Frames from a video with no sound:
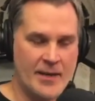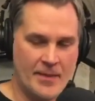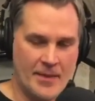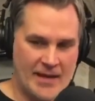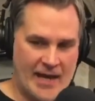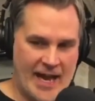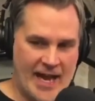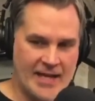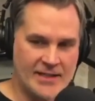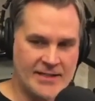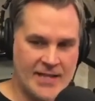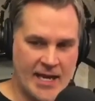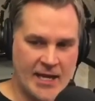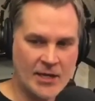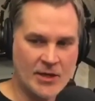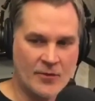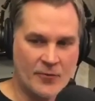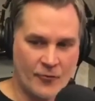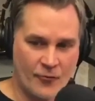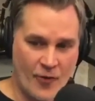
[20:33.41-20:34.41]
that I had
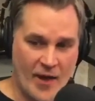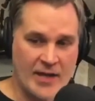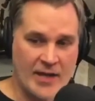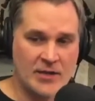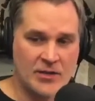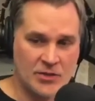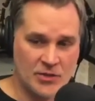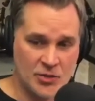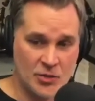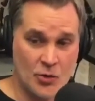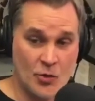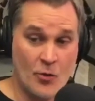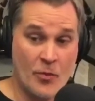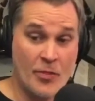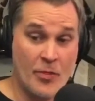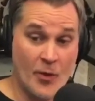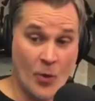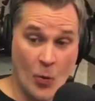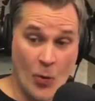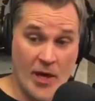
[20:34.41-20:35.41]
taken a friend to
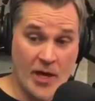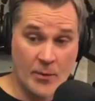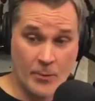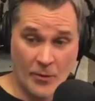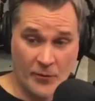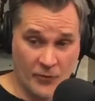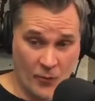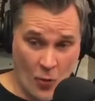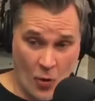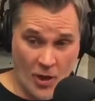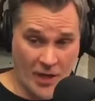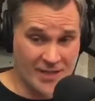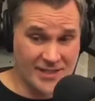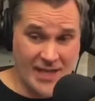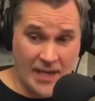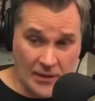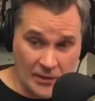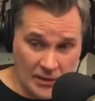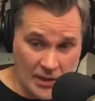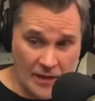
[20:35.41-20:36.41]
the week before because
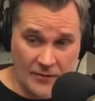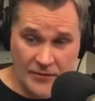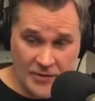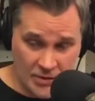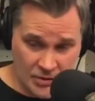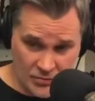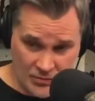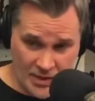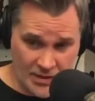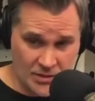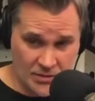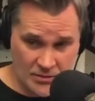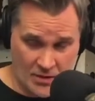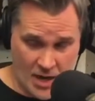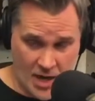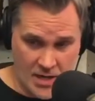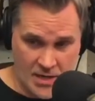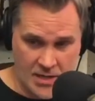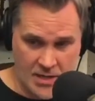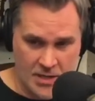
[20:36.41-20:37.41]
I loved this
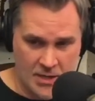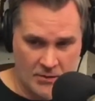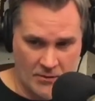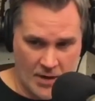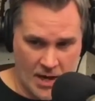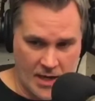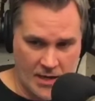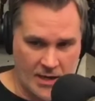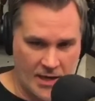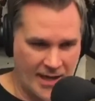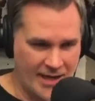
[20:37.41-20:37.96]
restaurant, mm-hmm. right?